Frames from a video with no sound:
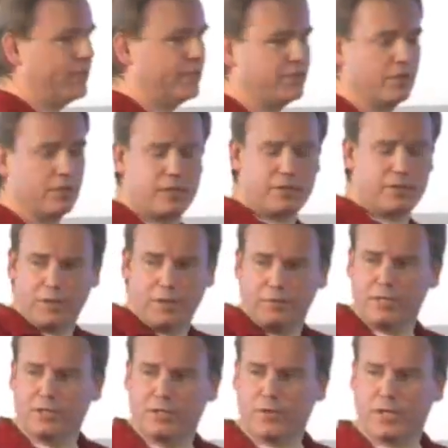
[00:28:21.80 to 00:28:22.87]
there. So that's why
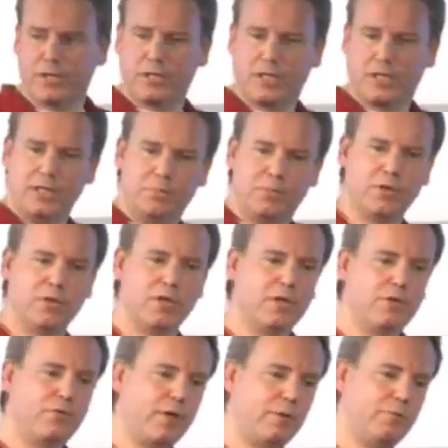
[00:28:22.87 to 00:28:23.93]
we try to keep
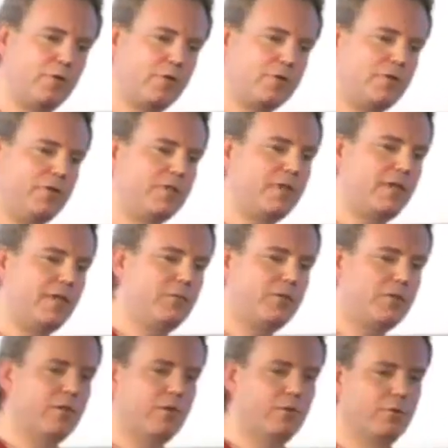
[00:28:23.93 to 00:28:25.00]
frameworks the same,
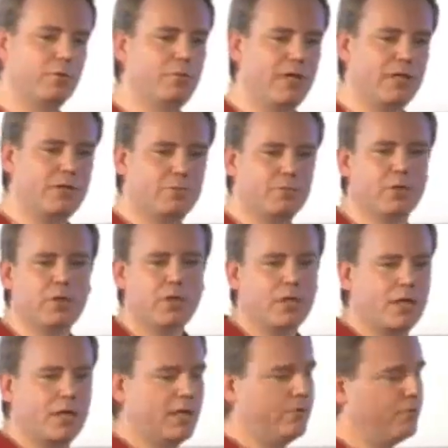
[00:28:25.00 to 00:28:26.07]
so make some
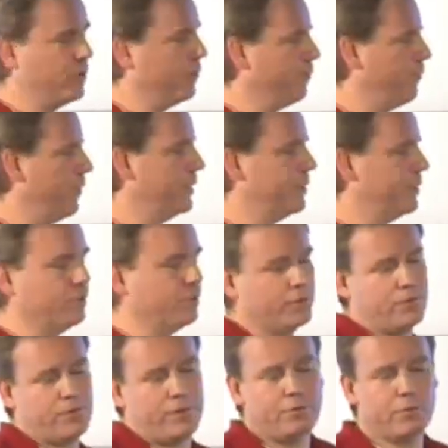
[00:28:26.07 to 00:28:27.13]
kind of convention
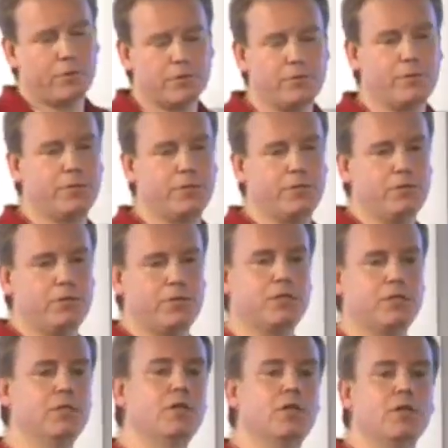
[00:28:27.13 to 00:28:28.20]
what frameworks we're
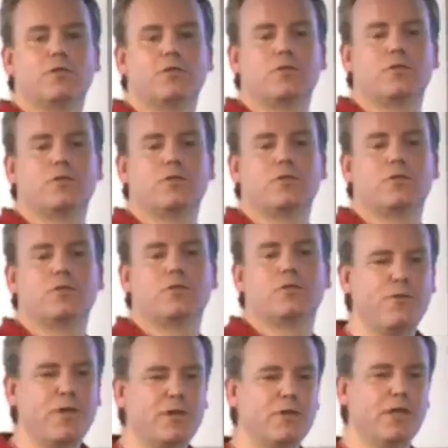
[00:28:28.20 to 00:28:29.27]
using, because otherwise it's
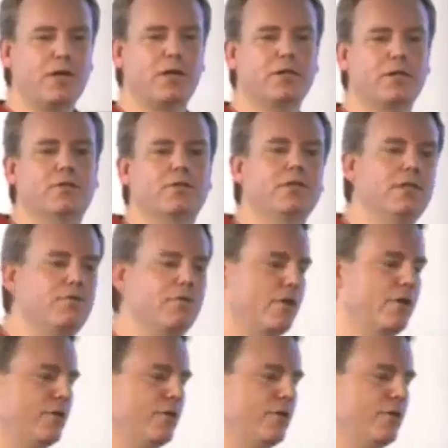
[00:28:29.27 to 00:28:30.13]
very hard to give